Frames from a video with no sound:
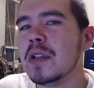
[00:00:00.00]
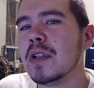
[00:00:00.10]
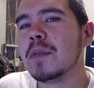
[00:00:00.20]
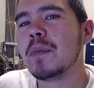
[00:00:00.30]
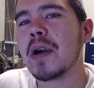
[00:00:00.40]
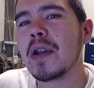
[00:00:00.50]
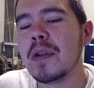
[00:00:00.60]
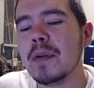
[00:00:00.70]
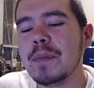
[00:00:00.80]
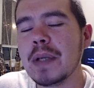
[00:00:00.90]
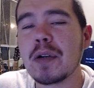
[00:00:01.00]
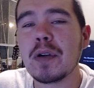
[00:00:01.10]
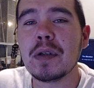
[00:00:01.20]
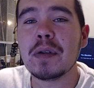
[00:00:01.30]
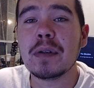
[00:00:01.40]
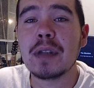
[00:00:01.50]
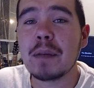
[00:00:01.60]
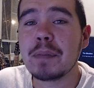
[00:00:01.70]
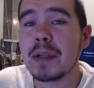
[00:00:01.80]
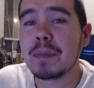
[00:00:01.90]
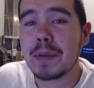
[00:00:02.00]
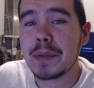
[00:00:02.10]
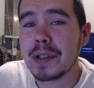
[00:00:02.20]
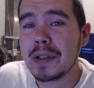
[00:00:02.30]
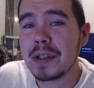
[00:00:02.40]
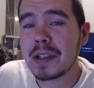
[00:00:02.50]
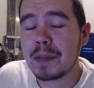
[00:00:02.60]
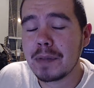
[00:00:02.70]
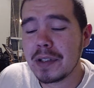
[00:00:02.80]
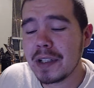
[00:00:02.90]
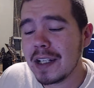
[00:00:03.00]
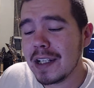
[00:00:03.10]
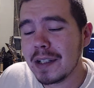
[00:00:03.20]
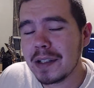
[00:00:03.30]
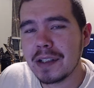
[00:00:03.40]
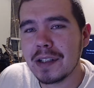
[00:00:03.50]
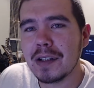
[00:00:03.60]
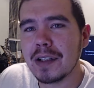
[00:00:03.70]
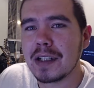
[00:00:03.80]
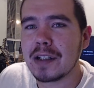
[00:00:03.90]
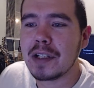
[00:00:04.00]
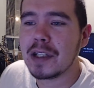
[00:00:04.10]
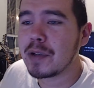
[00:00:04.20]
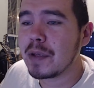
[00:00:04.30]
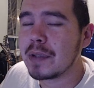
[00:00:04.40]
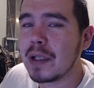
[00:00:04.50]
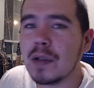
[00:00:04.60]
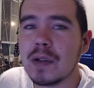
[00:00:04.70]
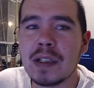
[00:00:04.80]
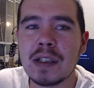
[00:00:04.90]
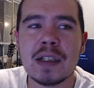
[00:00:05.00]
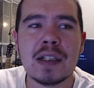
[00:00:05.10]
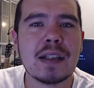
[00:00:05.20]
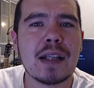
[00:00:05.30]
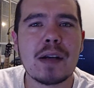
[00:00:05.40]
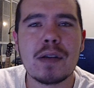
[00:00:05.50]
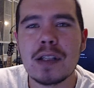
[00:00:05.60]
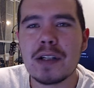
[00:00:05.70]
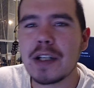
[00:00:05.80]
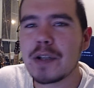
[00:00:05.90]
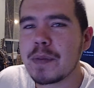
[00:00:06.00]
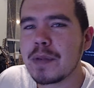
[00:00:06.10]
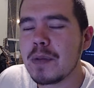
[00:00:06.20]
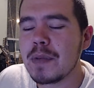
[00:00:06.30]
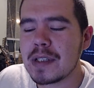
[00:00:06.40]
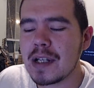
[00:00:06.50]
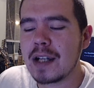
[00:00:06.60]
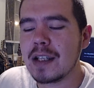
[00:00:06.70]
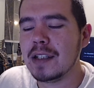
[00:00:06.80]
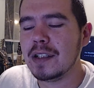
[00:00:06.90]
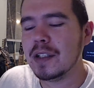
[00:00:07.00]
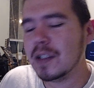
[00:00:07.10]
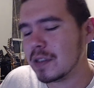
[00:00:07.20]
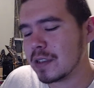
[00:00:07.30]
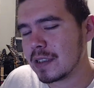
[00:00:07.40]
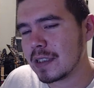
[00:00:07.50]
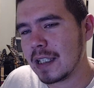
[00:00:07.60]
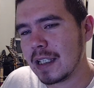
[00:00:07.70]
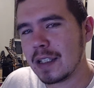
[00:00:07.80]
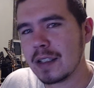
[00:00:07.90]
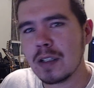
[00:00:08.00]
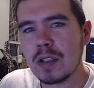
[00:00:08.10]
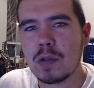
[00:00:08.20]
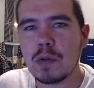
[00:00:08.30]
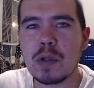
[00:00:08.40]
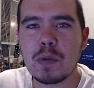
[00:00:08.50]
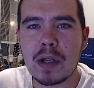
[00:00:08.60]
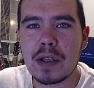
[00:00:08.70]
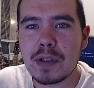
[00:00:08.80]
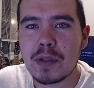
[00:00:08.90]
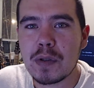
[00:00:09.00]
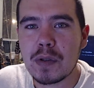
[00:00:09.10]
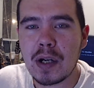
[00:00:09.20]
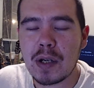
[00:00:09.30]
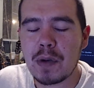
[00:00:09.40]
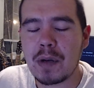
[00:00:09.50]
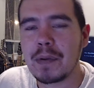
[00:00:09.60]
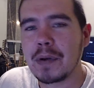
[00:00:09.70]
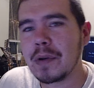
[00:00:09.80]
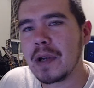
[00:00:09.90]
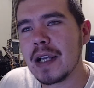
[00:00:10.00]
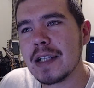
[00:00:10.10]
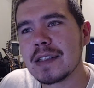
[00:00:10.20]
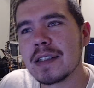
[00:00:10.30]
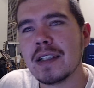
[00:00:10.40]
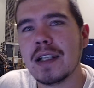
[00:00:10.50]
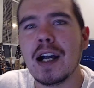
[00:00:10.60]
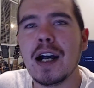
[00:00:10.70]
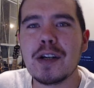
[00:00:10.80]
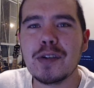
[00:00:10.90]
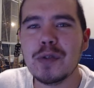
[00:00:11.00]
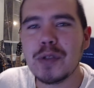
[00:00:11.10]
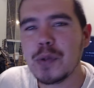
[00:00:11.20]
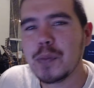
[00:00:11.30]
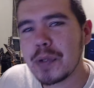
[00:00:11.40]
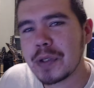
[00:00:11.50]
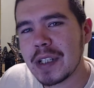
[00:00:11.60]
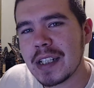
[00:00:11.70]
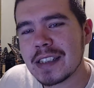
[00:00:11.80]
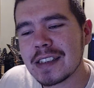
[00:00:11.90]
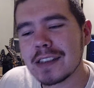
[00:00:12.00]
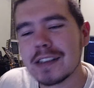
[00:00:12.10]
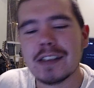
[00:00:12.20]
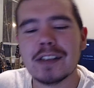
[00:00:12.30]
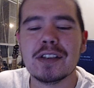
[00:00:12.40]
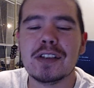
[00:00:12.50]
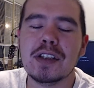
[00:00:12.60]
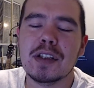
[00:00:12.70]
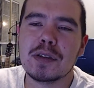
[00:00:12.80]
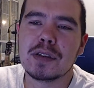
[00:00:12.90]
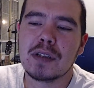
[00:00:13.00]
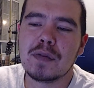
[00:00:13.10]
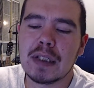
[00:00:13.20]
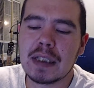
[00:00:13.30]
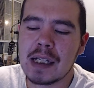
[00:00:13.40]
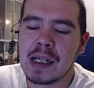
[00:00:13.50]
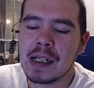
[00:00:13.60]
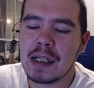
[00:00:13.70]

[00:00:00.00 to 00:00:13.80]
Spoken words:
Part of the Bitcoin.pub community, like learning crypto, and not only learning crypto, but talking, just like, what do you want to do? How do you want to progress? How do you progress? Stuff like that.